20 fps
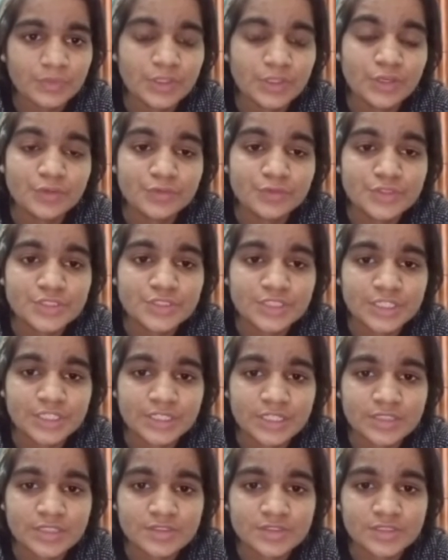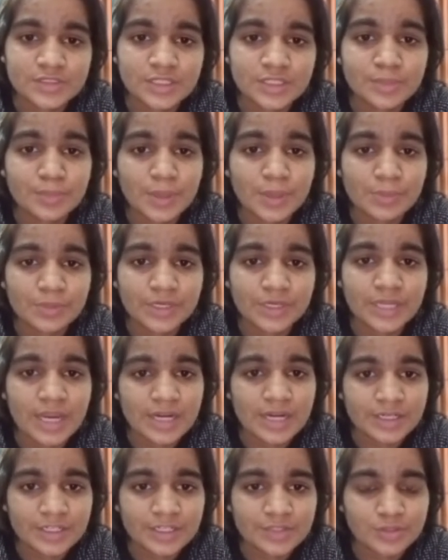which returns the memory
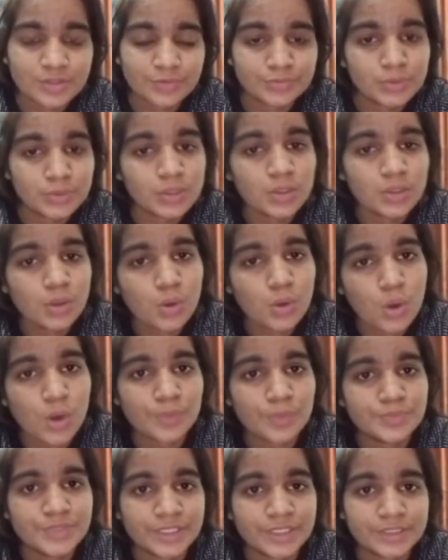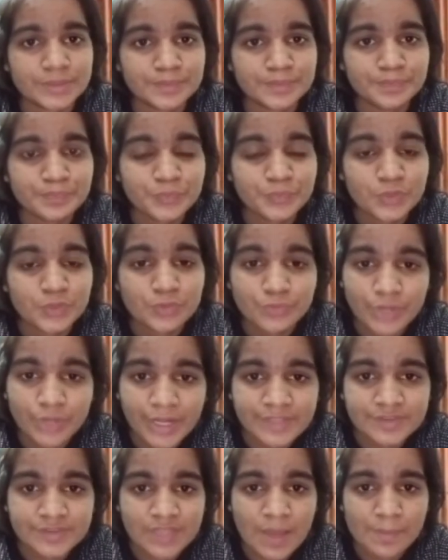address of the object. For
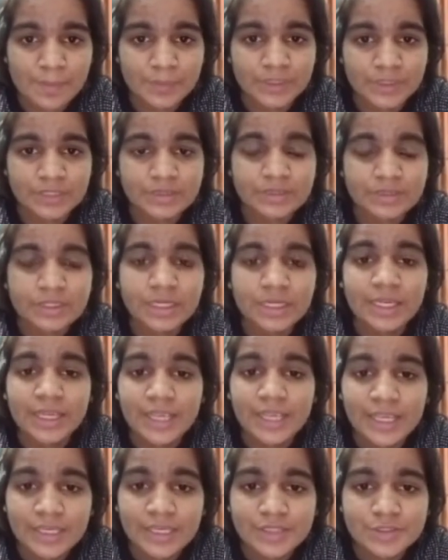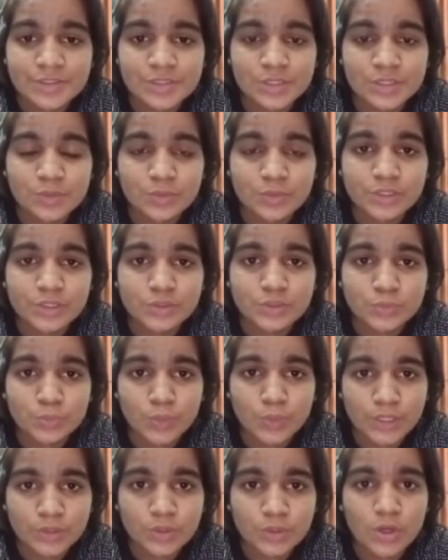example, a is equal to
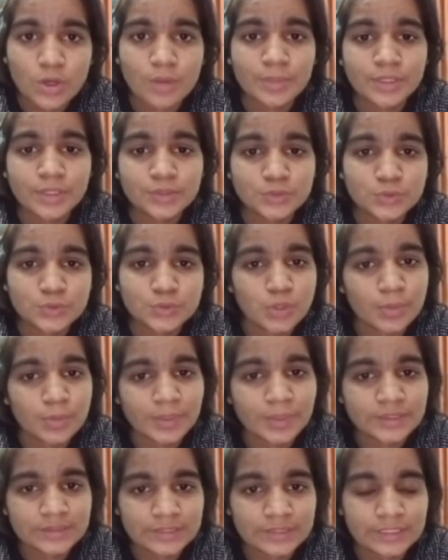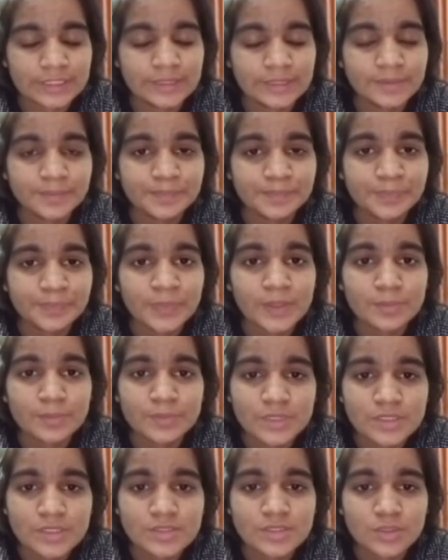1 comma 2 comma 3,
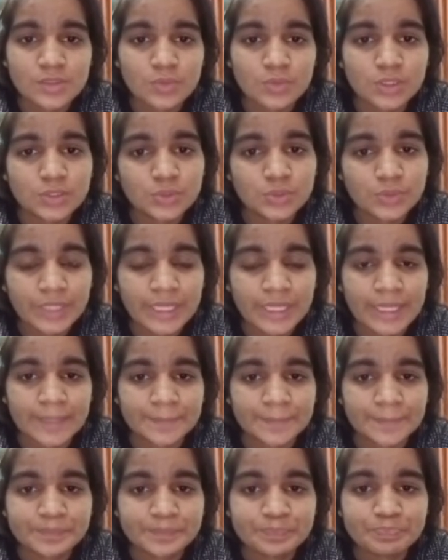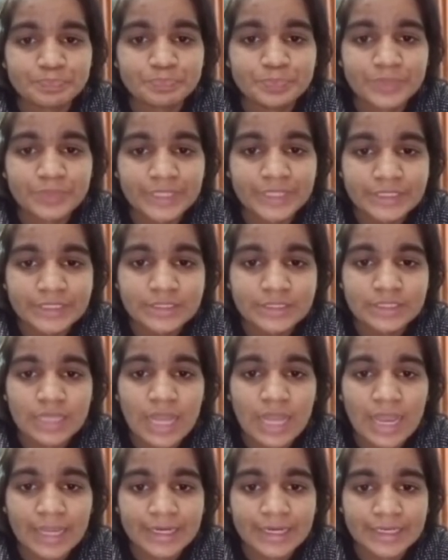b is equal to a. Print
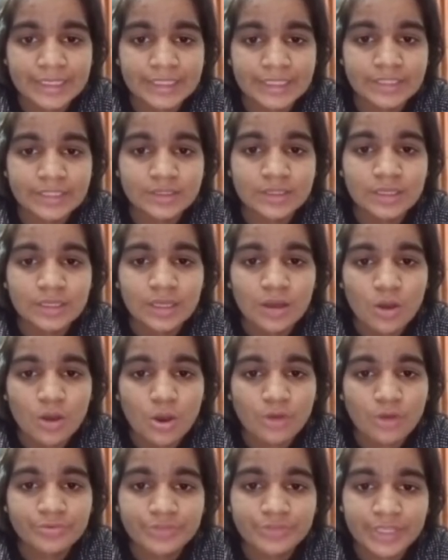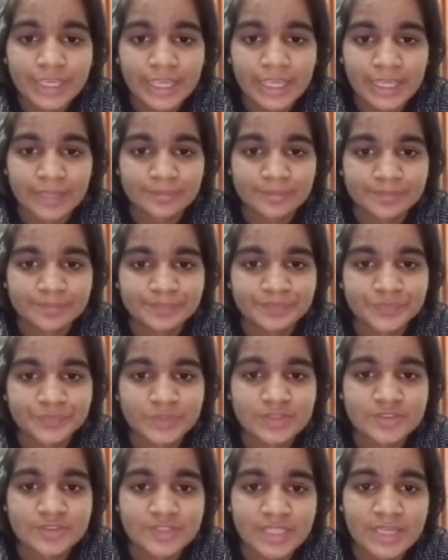id of a
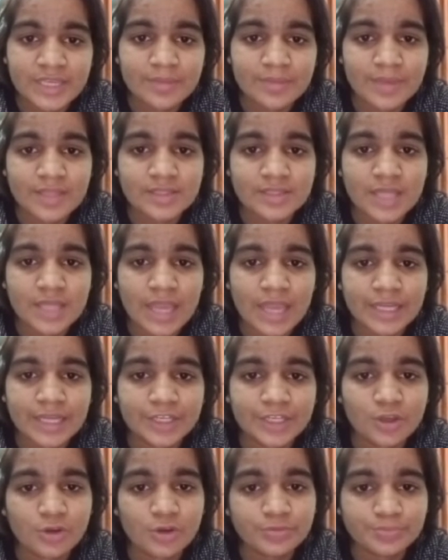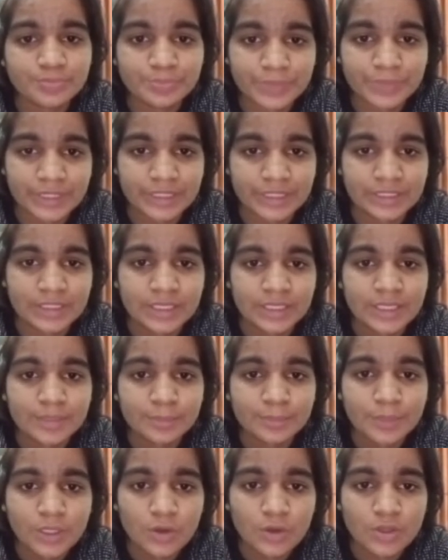same as the id of b
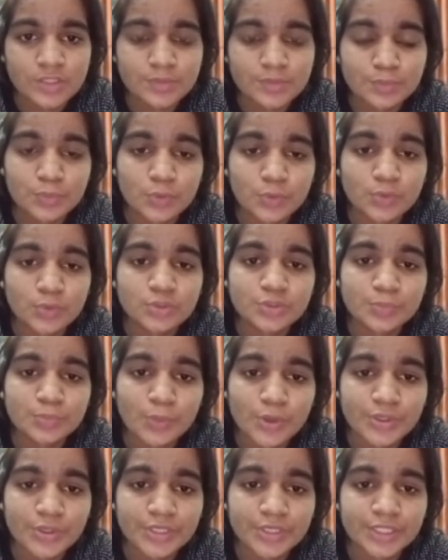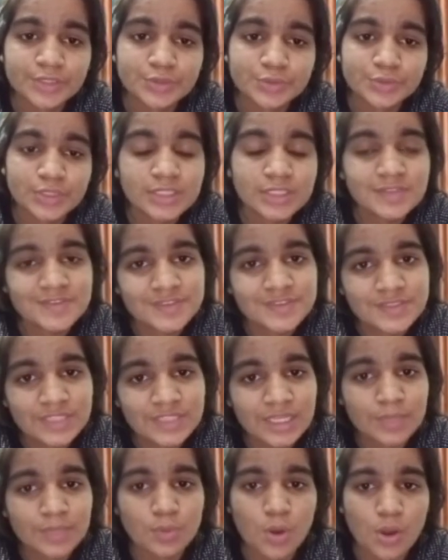because both pointing to the
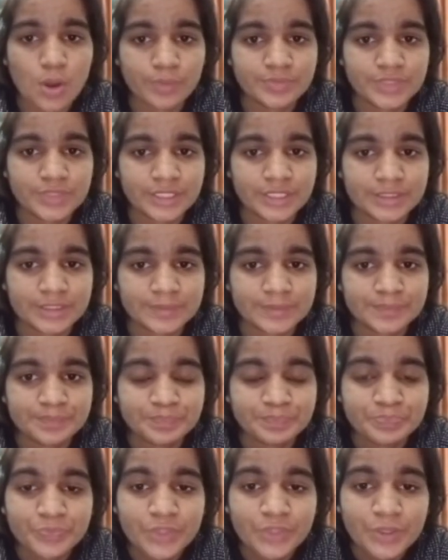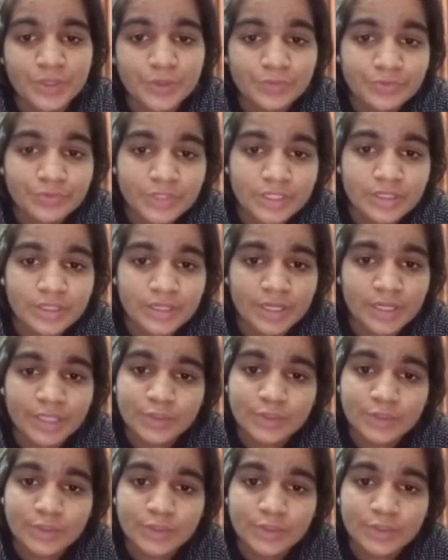same object. If we create